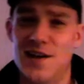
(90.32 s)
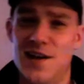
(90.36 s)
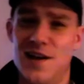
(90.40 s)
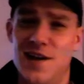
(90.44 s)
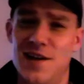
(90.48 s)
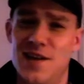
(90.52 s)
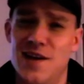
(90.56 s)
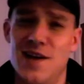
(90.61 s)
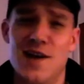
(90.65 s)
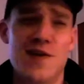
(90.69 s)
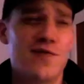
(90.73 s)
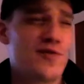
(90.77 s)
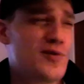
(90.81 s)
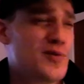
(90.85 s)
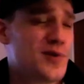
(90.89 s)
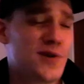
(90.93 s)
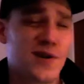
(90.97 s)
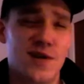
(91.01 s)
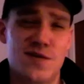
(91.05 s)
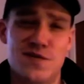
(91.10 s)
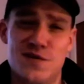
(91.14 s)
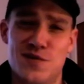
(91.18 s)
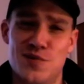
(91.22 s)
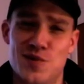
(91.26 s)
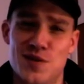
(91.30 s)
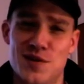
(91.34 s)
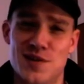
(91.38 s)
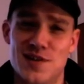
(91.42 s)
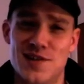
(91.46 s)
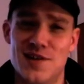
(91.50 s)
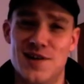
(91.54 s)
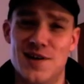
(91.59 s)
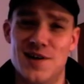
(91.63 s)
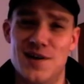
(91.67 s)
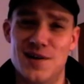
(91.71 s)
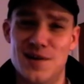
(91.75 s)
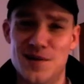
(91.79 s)
I think everyone loves the
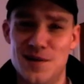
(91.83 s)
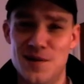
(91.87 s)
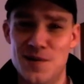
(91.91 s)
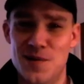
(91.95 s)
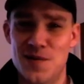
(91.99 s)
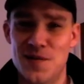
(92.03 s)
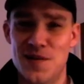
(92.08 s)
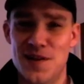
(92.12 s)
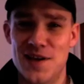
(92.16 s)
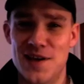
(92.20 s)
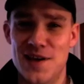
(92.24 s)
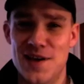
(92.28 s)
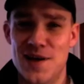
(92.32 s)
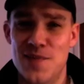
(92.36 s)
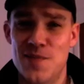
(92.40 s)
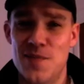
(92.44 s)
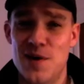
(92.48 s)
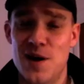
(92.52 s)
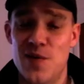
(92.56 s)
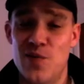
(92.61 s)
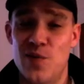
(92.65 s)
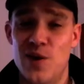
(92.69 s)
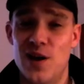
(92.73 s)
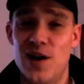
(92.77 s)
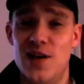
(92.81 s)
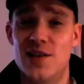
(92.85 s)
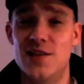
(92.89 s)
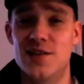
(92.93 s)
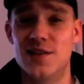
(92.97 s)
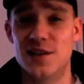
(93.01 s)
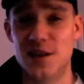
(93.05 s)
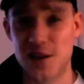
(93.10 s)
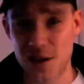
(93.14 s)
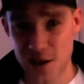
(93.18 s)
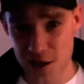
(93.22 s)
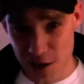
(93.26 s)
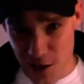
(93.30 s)
1-star on the epaulets.
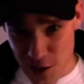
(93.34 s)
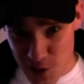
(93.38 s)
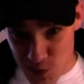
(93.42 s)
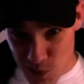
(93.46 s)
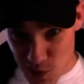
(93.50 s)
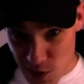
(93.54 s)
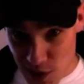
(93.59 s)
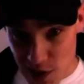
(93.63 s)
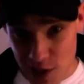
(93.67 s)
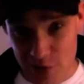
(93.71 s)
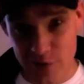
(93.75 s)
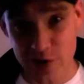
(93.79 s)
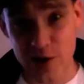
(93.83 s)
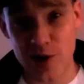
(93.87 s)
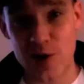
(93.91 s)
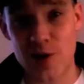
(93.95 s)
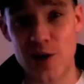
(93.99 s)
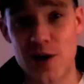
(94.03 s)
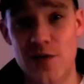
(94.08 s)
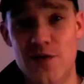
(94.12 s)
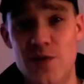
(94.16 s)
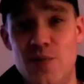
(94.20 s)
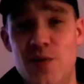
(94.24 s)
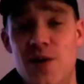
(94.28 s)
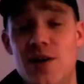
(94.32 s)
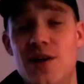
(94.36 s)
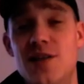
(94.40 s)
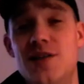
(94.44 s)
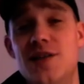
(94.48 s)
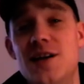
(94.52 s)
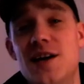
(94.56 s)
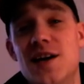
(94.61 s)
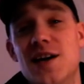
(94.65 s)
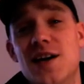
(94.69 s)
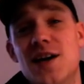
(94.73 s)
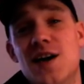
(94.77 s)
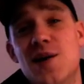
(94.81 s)
It's worth having a look if you're buying a
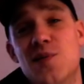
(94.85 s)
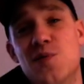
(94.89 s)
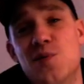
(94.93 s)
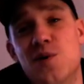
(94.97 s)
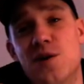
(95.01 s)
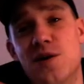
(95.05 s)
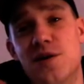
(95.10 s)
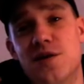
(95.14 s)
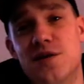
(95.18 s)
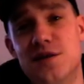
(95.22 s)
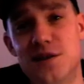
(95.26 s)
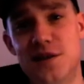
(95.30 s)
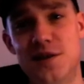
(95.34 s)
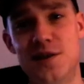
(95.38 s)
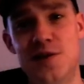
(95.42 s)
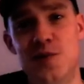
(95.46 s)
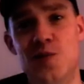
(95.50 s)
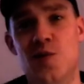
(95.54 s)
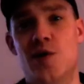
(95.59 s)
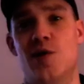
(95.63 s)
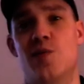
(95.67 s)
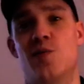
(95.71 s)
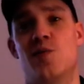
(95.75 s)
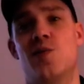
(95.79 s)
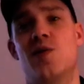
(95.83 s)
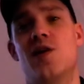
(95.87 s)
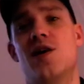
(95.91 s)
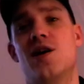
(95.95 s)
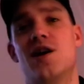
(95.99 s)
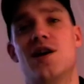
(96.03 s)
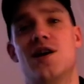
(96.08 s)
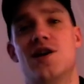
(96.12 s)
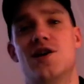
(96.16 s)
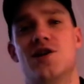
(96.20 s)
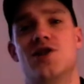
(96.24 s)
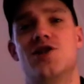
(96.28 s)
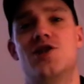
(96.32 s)
second-hand one to
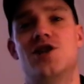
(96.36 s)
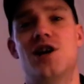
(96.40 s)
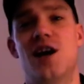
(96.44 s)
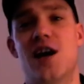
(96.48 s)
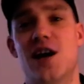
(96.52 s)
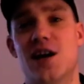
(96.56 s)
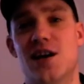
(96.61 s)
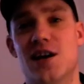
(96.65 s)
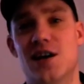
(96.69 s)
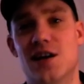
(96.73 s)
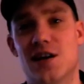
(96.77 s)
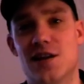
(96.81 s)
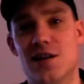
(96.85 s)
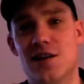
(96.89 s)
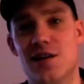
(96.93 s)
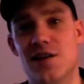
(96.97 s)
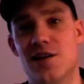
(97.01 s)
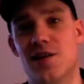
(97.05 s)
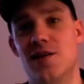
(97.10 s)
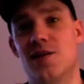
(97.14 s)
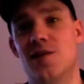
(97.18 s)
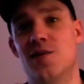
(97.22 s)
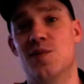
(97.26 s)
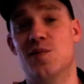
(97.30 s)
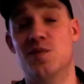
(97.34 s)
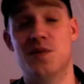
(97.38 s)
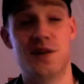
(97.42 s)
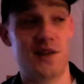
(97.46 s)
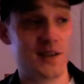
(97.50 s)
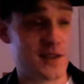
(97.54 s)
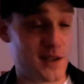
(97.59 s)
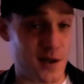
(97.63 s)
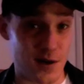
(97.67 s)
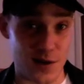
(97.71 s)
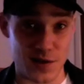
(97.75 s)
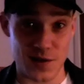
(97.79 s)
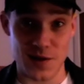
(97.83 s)
check that the
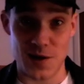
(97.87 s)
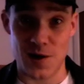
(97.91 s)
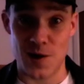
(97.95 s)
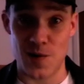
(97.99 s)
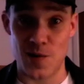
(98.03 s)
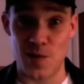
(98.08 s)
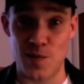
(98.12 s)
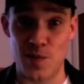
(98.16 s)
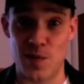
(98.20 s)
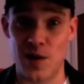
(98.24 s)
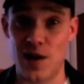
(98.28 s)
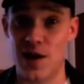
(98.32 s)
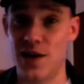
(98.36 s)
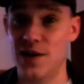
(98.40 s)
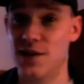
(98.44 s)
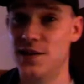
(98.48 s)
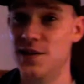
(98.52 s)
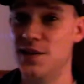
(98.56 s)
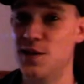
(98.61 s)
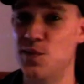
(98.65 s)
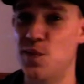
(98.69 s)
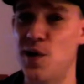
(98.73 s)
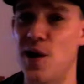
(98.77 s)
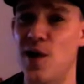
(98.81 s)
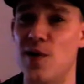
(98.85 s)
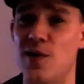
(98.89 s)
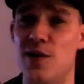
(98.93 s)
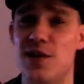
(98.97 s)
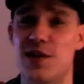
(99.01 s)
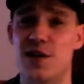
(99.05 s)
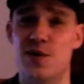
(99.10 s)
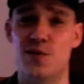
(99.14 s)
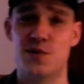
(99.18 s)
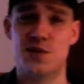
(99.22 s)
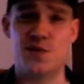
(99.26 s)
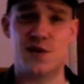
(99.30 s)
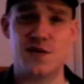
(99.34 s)
stars are in place, because apparently
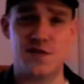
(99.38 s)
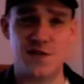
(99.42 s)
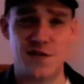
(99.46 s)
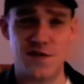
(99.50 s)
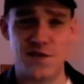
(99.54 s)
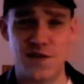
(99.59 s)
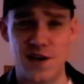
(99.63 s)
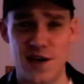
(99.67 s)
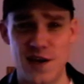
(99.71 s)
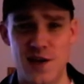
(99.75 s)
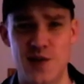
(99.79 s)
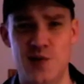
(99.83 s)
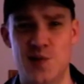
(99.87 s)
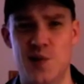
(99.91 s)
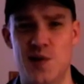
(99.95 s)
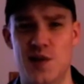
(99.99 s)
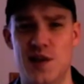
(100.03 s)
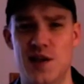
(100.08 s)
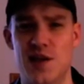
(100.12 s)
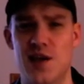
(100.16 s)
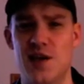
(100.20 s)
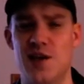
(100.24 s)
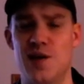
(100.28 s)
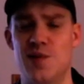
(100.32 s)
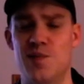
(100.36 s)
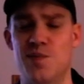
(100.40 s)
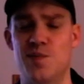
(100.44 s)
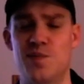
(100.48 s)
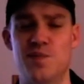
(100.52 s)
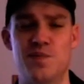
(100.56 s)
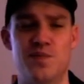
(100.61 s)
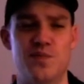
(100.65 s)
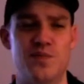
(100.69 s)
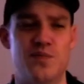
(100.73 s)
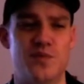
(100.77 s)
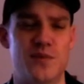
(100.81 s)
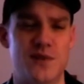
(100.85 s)
there was a bit of a phase when they were
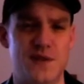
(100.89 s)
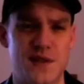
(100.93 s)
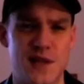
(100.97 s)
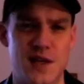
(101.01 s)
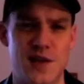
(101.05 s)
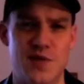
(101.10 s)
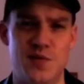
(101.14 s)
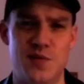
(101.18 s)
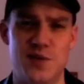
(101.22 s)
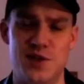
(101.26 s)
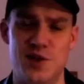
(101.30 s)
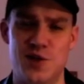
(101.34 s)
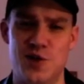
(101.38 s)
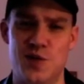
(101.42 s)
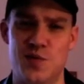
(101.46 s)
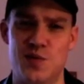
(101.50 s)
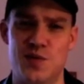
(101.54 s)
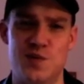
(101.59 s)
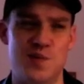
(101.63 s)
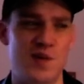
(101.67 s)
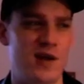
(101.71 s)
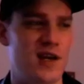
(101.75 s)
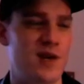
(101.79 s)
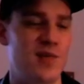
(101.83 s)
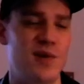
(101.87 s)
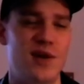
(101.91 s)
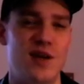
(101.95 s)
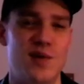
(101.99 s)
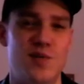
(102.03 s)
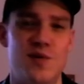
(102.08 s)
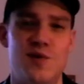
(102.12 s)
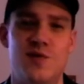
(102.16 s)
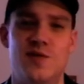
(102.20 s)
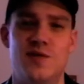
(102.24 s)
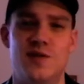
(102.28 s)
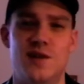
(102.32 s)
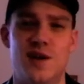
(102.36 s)
selling in the shops many
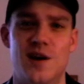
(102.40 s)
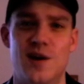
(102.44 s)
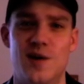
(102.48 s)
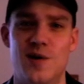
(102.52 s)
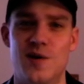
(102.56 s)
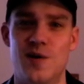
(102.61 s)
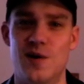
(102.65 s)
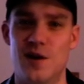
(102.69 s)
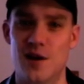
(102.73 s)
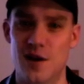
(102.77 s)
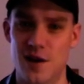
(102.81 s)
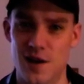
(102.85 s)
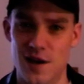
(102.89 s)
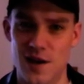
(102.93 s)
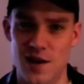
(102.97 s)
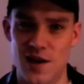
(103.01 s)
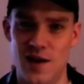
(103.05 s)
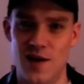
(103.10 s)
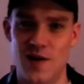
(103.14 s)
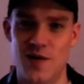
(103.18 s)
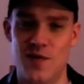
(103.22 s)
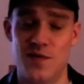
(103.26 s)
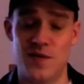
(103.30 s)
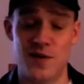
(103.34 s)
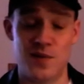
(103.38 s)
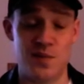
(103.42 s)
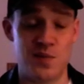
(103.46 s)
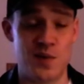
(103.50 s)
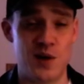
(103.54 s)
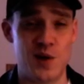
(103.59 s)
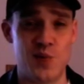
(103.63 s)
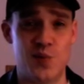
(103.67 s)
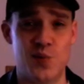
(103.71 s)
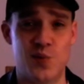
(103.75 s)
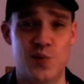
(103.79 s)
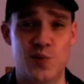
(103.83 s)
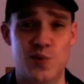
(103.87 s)
moons ago of
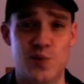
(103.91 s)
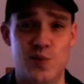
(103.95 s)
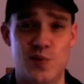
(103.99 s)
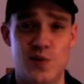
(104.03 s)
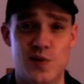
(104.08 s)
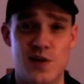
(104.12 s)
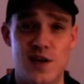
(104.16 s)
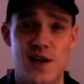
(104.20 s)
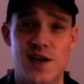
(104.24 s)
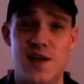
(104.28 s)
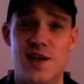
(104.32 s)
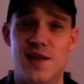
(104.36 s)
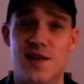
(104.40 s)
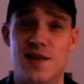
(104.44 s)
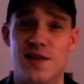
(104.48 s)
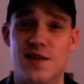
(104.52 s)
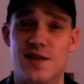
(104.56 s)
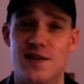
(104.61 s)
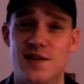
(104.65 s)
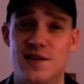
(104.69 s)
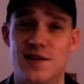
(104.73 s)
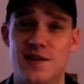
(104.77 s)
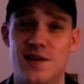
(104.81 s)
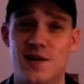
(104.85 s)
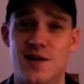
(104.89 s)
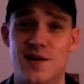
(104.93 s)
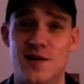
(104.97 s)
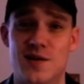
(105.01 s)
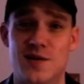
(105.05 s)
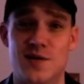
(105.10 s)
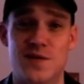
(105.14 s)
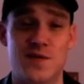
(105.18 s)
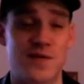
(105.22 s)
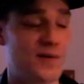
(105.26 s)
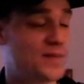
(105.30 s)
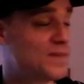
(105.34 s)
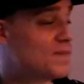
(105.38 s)
people nicking the stars
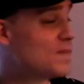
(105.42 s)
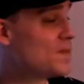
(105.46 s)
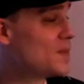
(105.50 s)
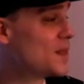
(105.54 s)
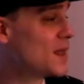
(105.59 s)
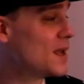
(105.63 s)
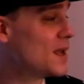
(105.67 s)
off them.